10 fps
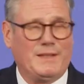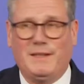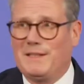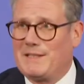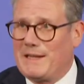
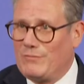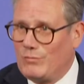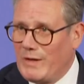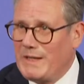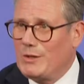it is a
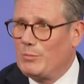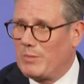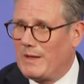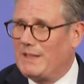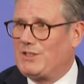real
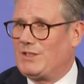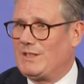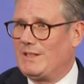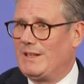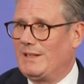pleasure
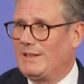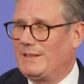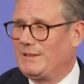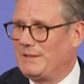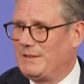today
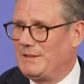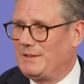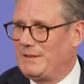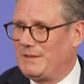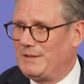
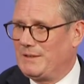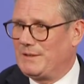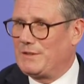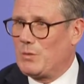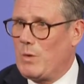
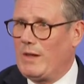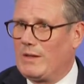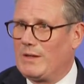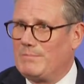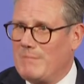to
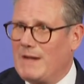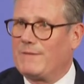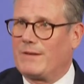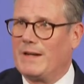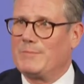welcome my
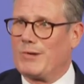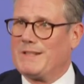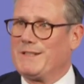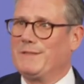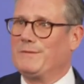friend,
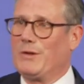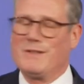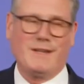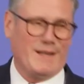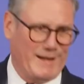President von
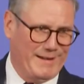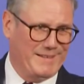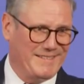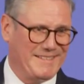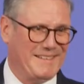der Leyen.
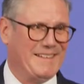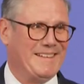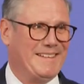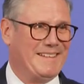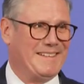
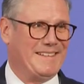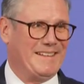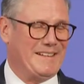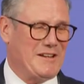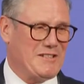
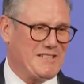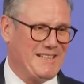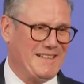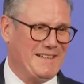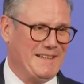
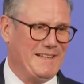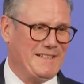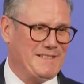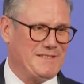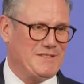Ursula, it
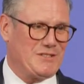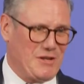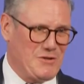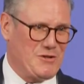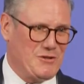is
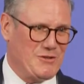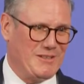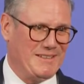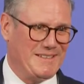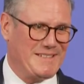so good
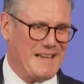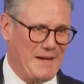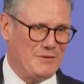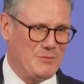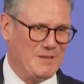to
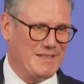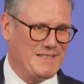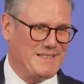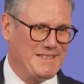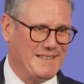have you with
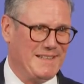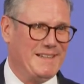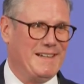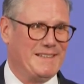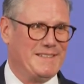us
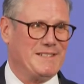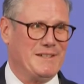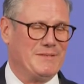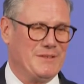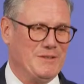this
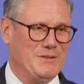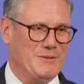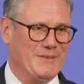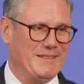afternoon.